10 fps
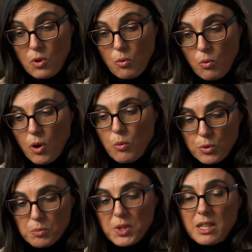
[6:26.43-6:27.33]
what
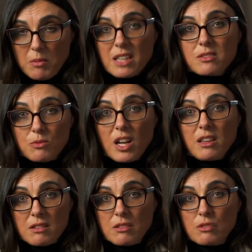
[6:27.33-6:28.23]
would be the best
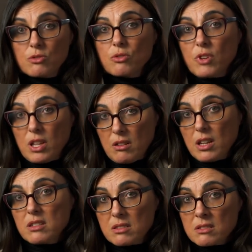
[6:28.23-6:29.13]
way to
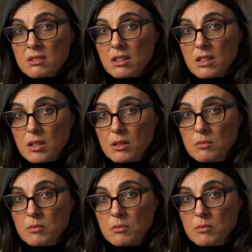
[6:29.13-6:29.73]
regulate uh,